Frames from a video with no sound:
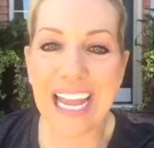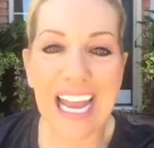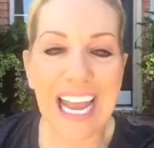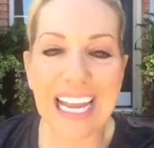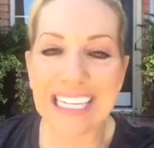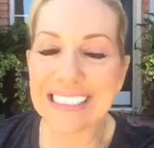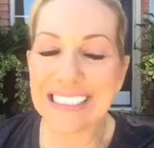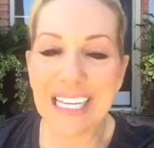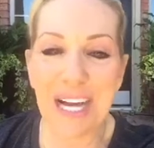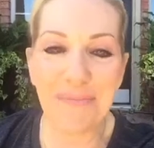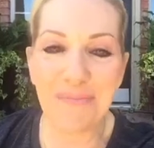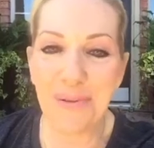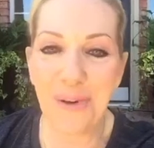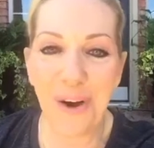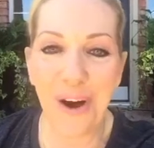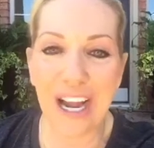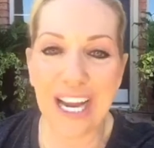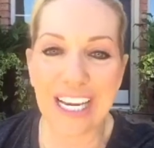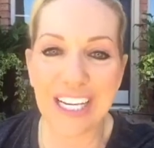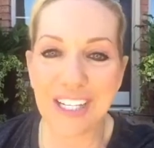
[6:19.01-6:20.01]
at some
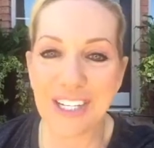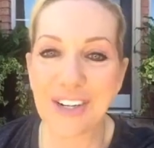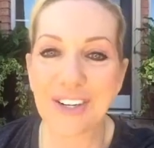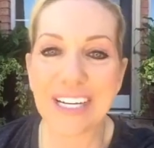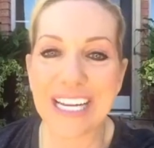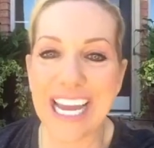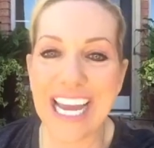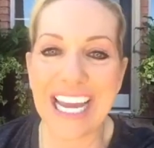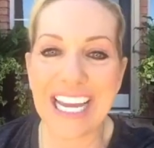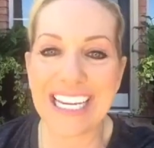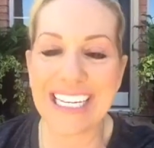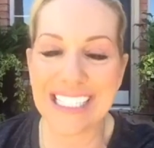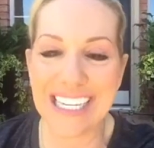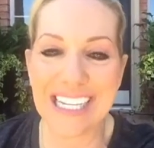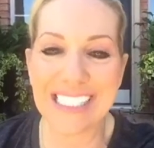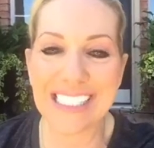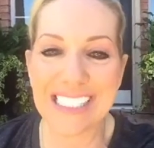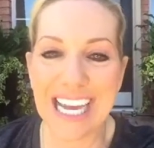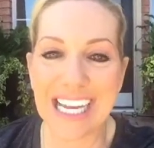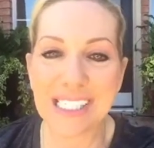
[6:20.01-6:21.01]
point, your kid
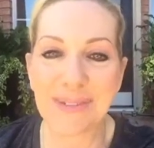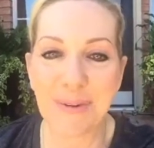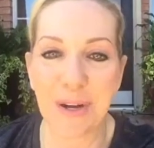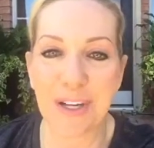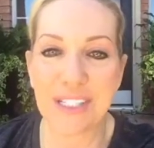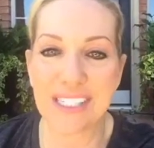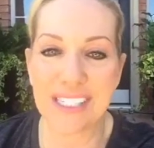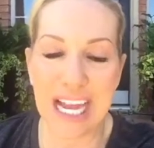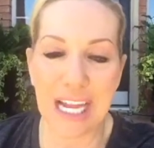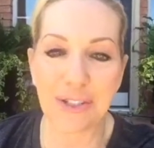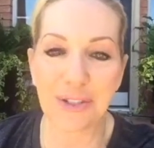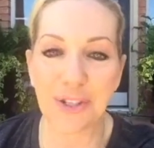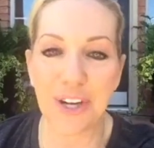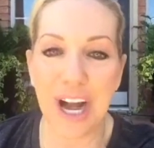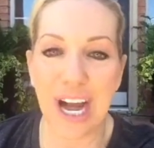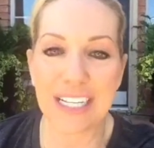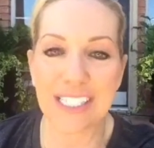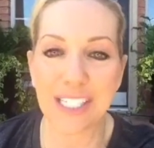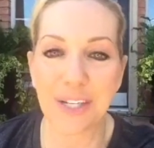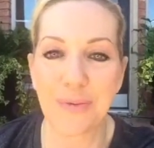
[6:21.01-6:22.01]
needs to experience natural
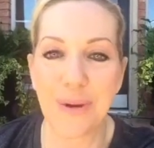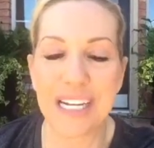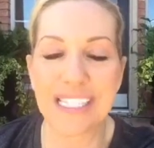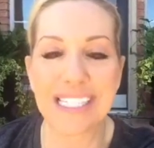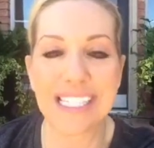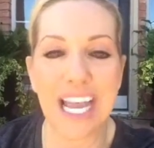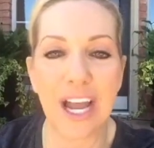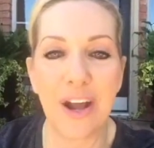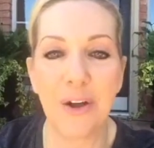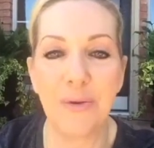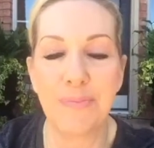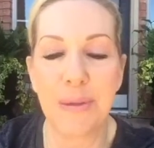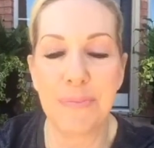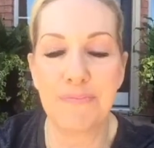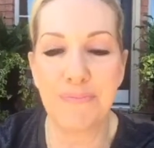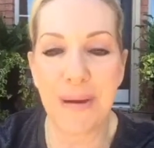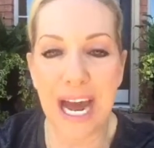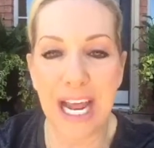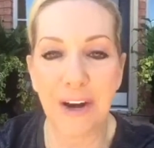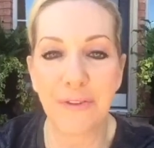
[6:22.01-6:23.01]
consequence. It would be
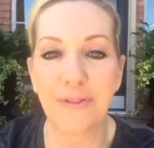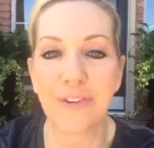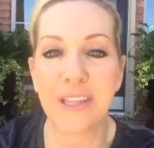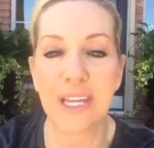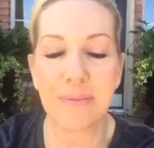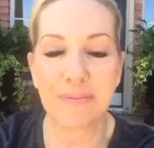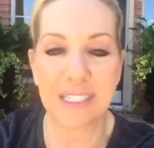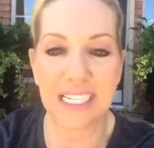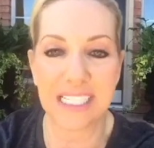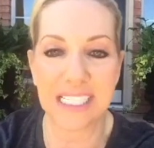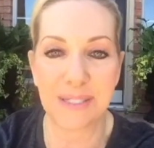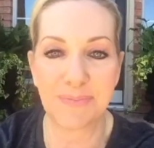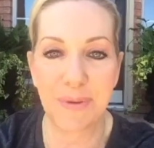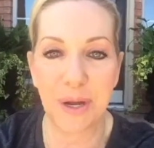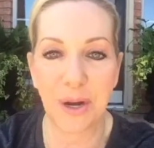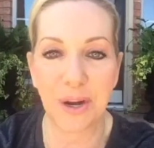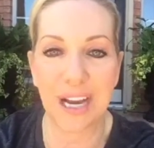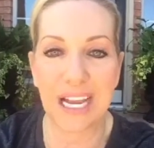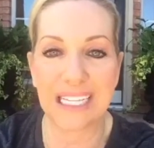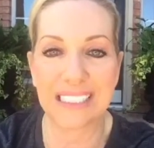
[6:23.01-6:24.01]
better for them to
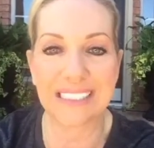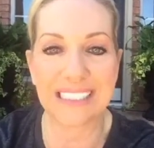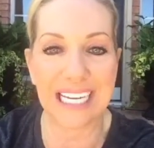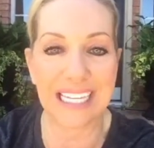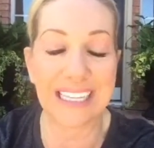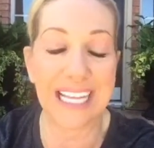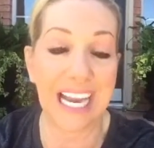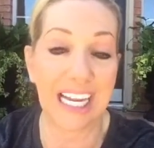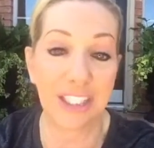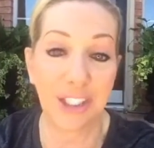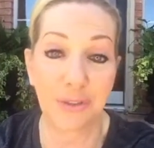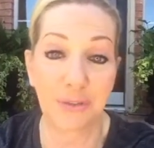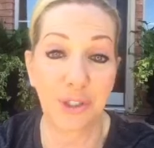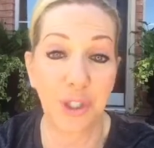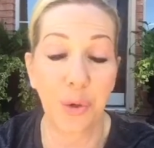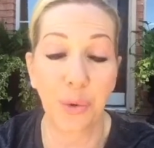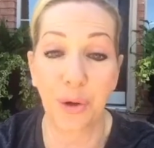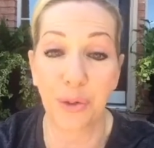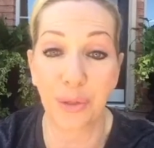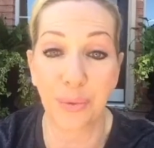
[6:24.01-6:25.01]
experience at the age of
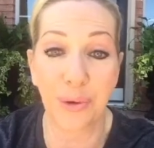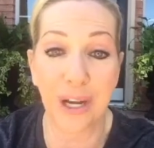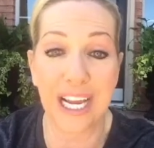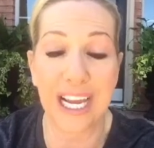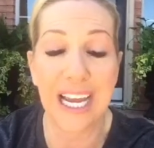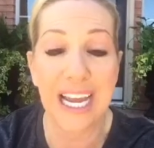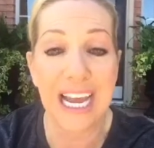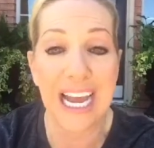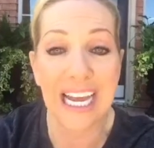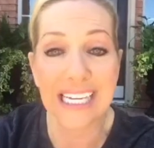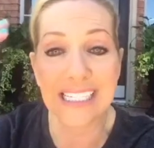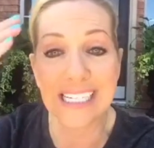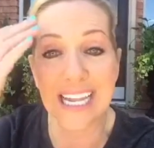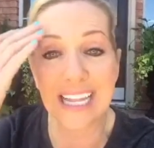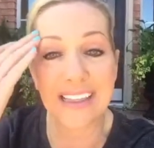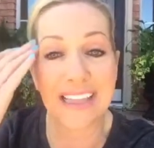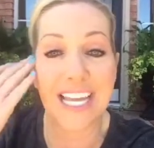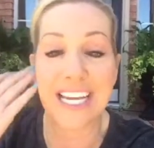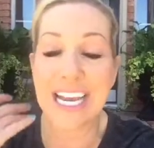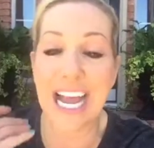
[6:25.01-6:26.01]
2 or 3
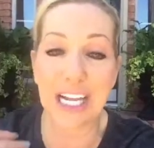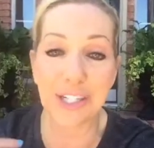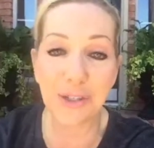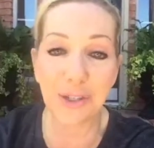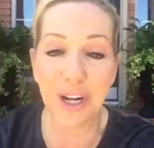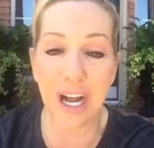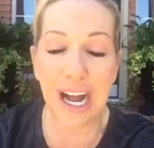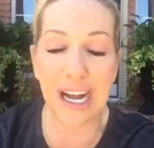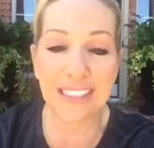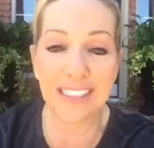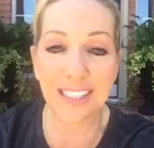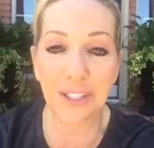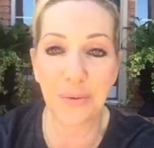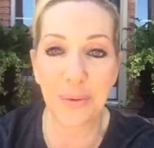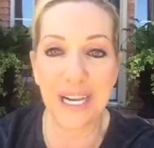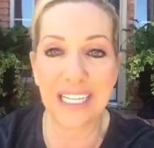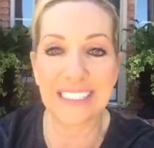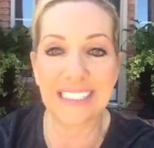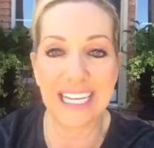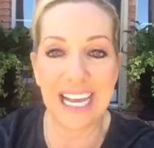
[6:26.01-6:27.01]
the natural
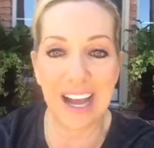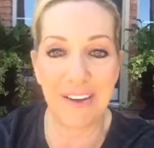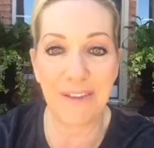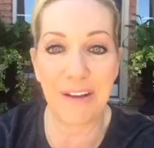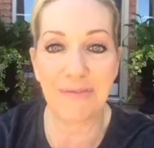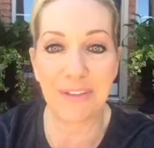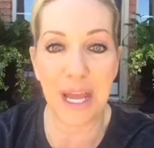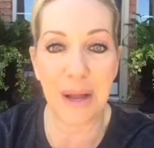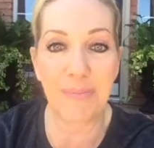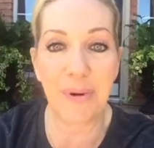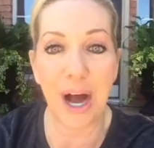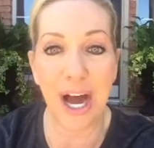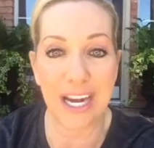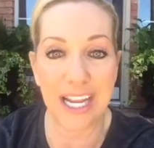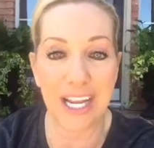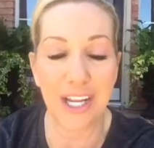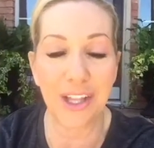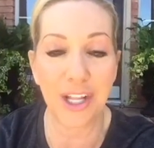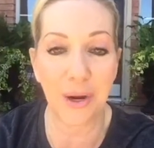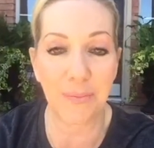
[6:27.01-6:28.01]
consequence of if they
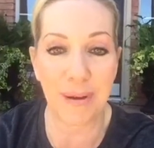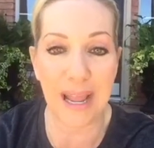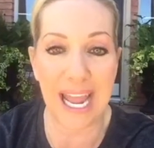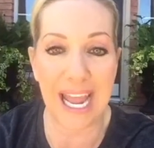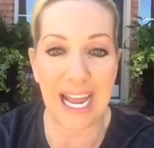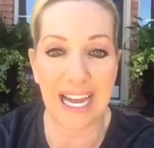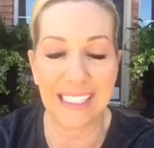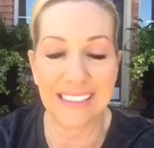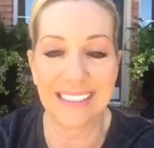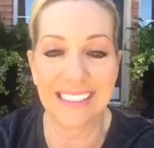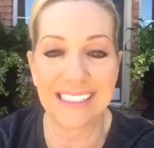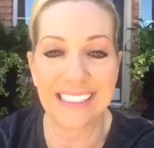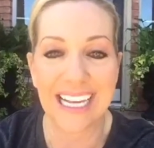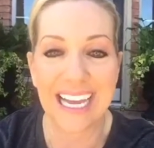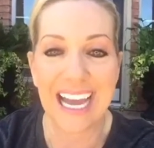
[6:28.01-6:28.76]
potty in their pants.